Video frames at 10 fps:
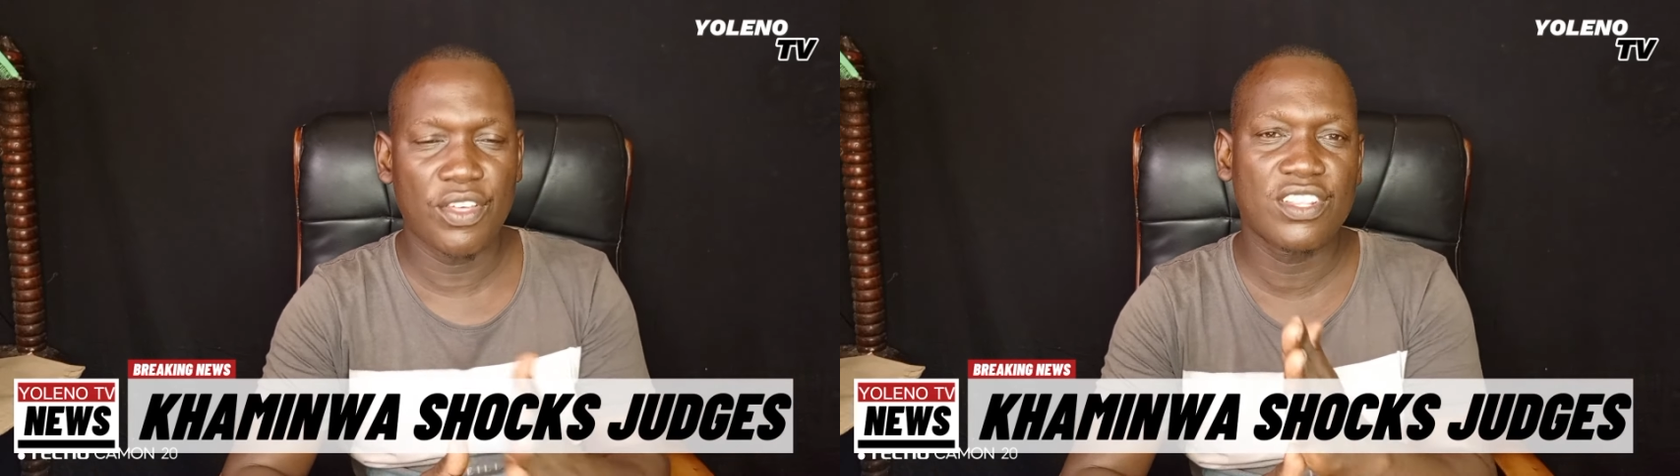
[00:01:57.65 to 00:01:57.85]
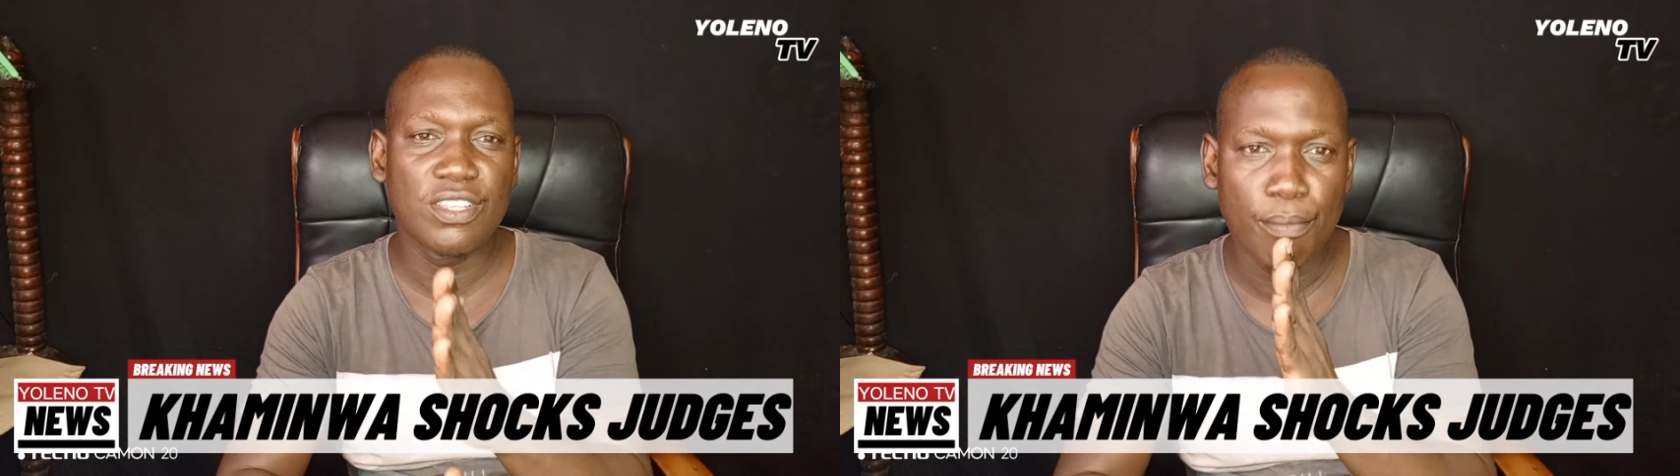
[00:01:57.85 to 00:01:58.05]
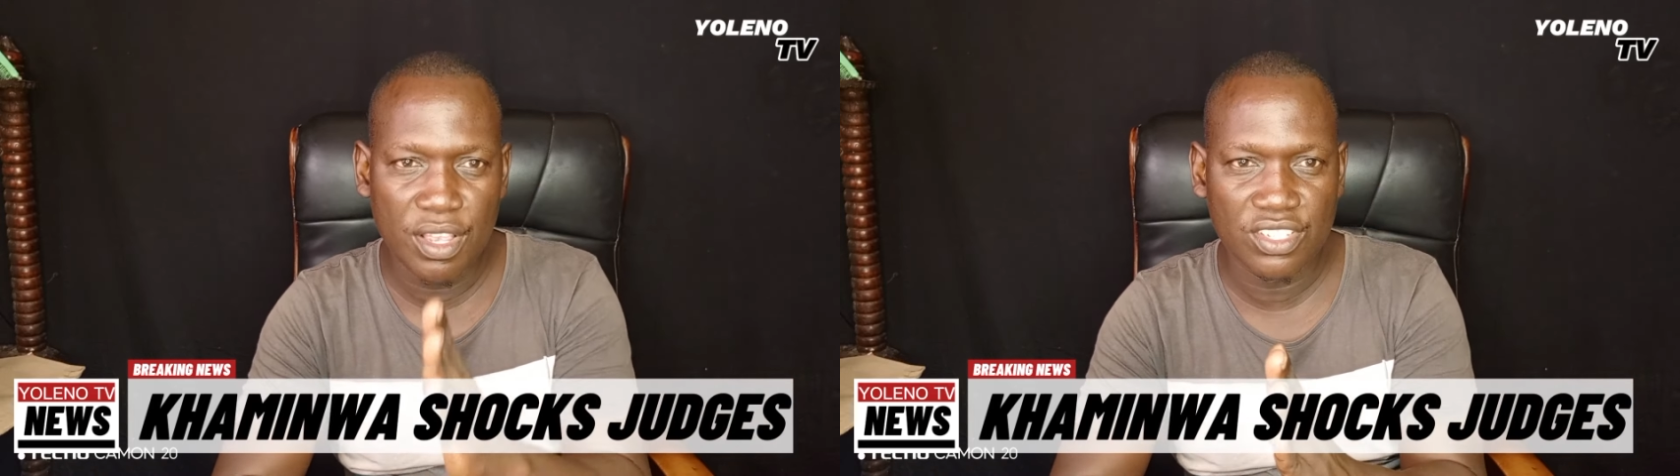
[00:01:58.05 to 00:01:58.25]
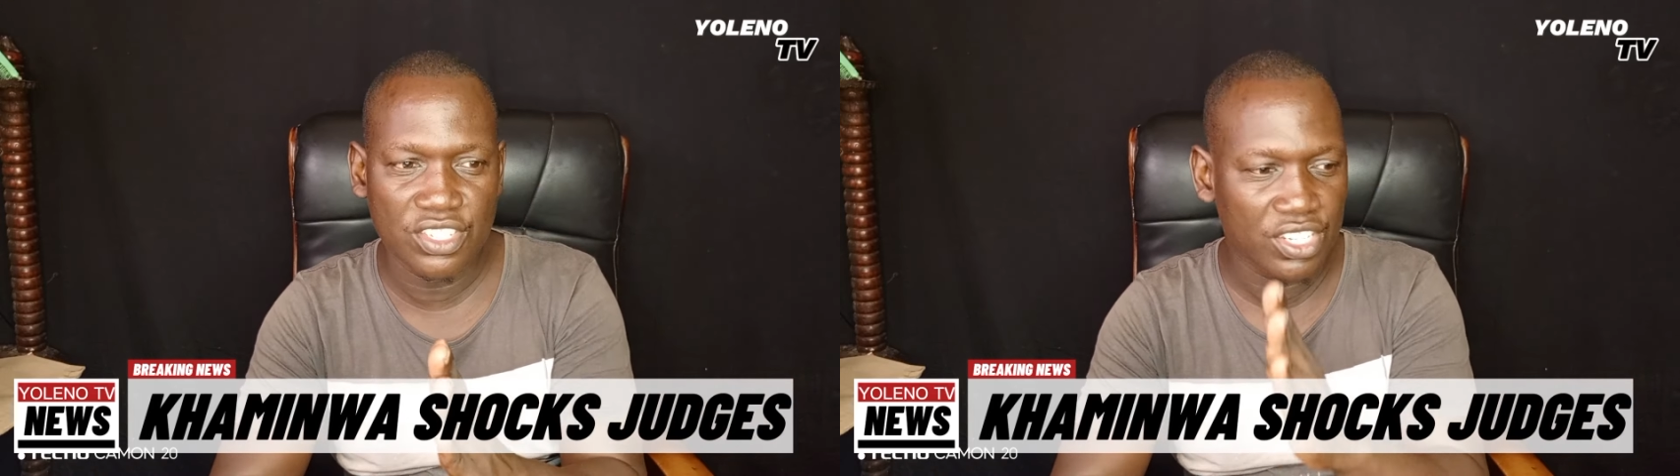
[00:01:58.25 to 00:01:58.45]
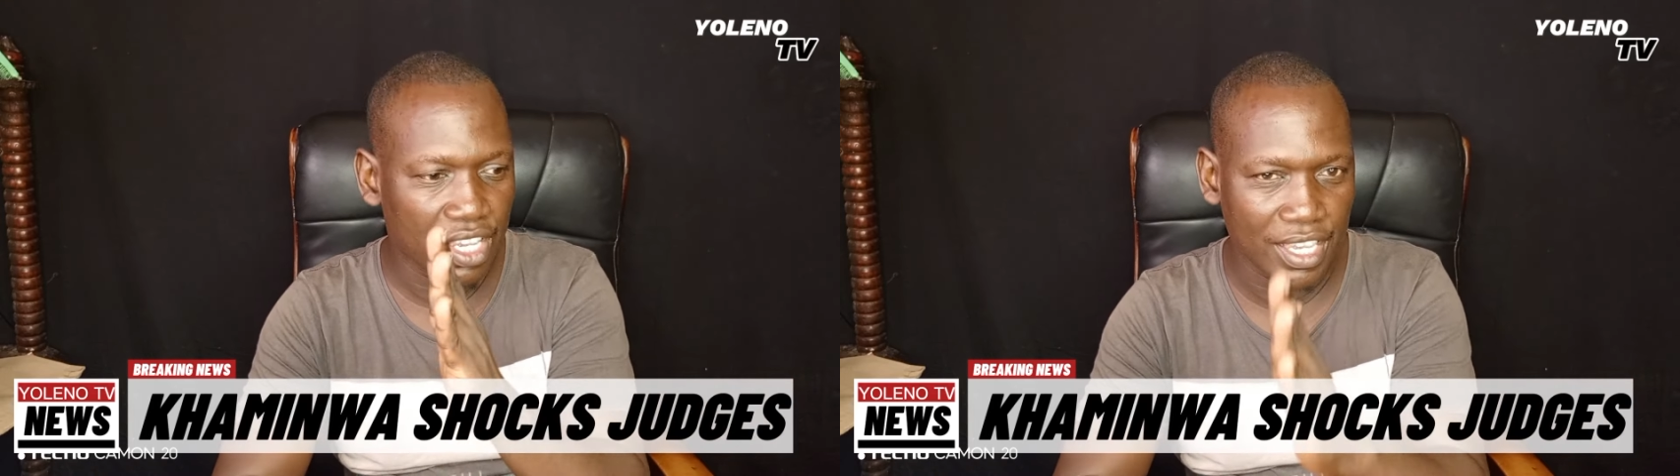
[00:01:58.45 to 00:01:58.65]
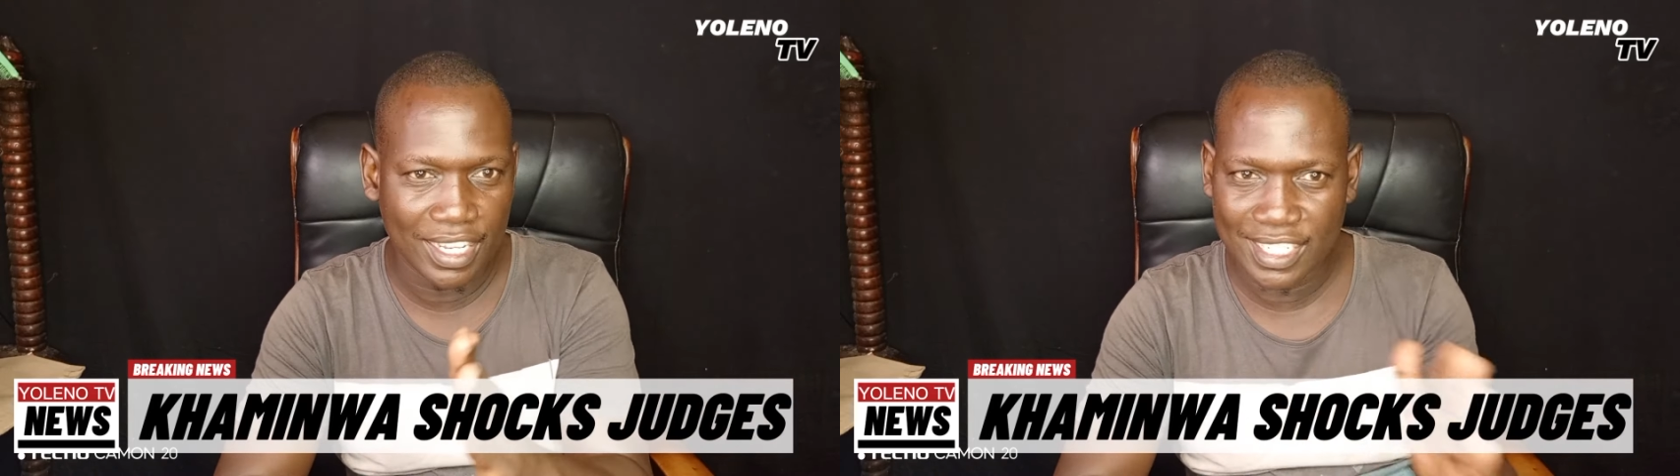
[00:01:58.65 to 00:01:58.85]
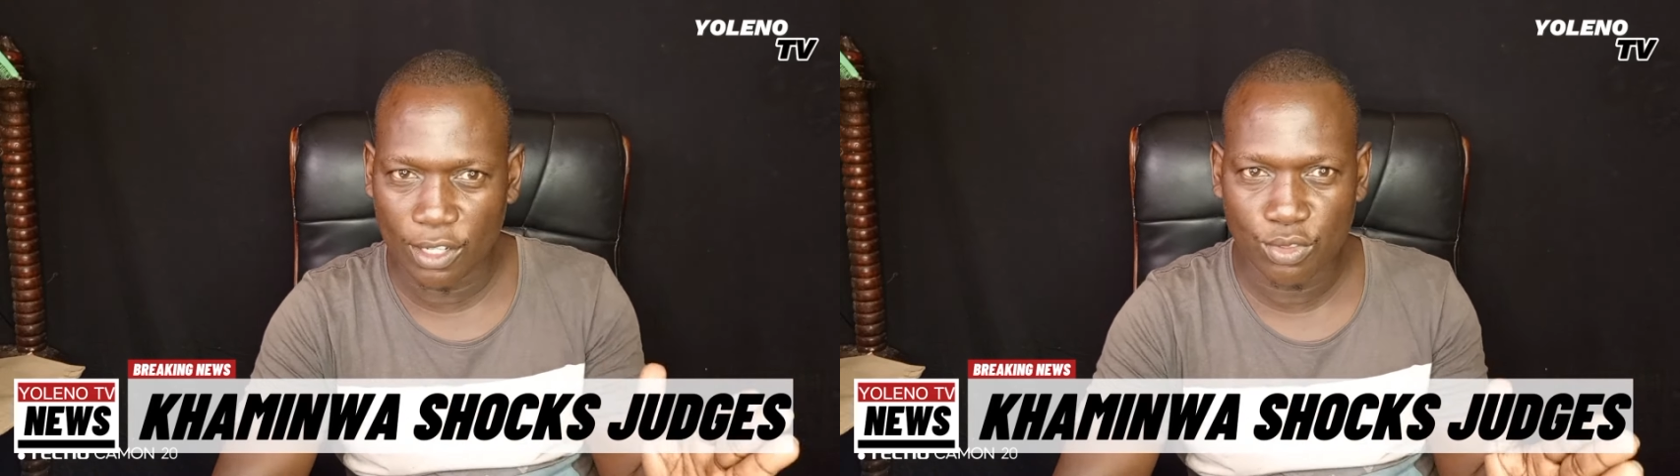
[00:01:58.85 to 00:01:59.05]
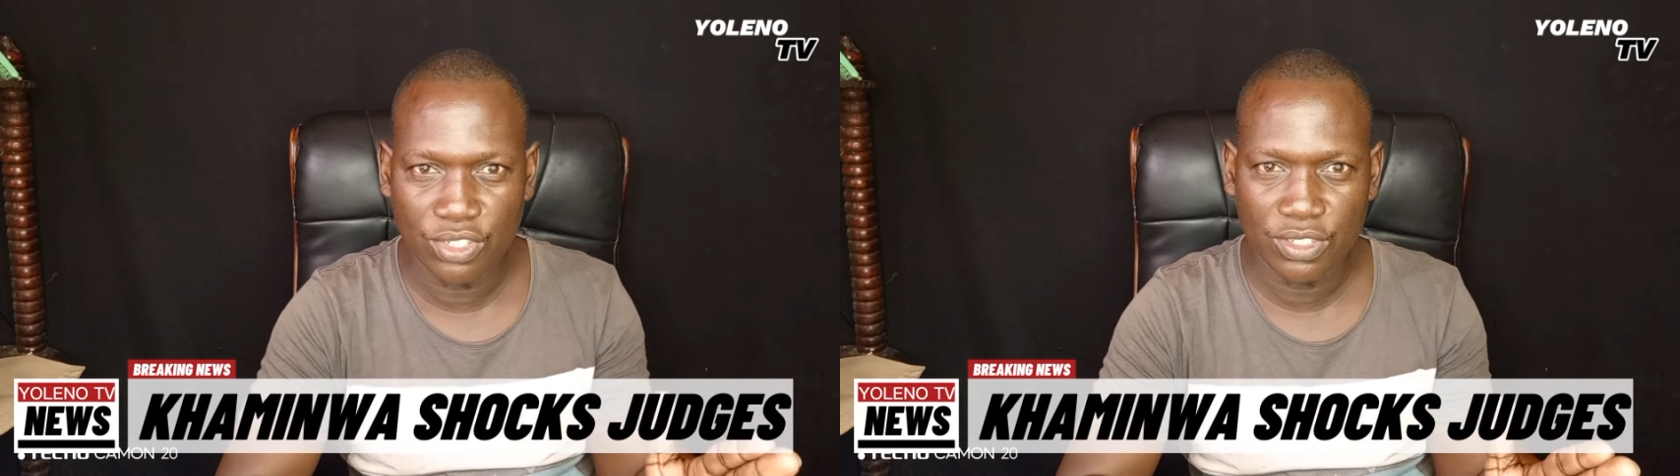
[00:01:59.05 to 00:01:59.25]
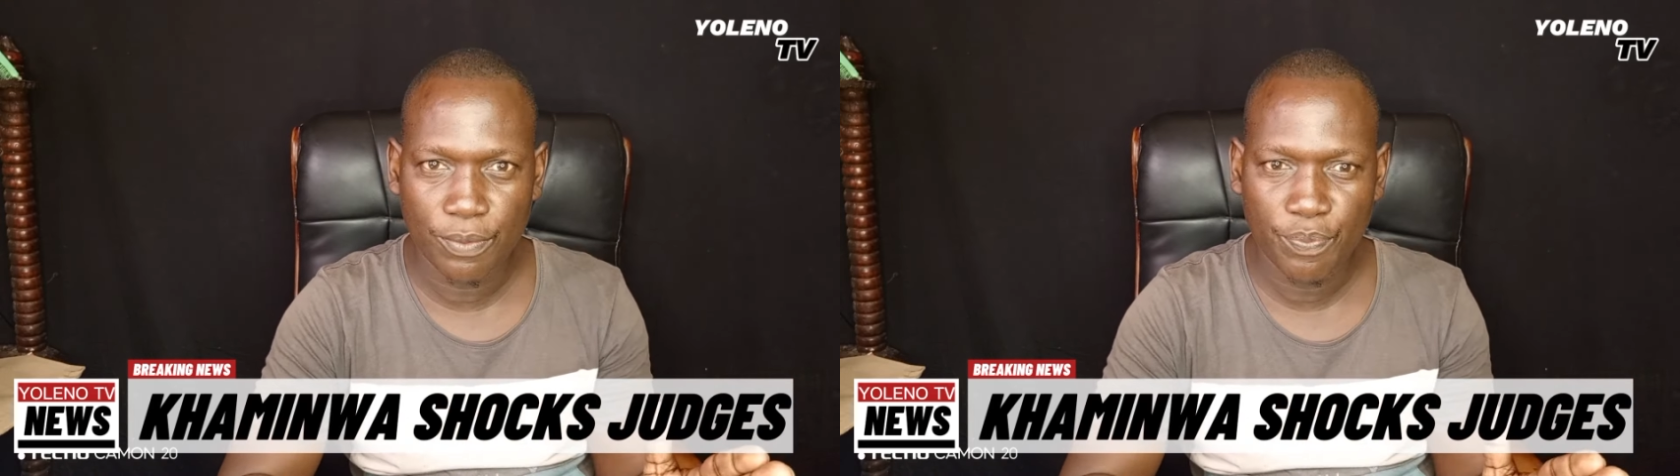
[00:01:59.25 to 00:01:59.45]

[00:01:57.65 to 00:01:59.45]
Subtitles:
that's the message. Get out.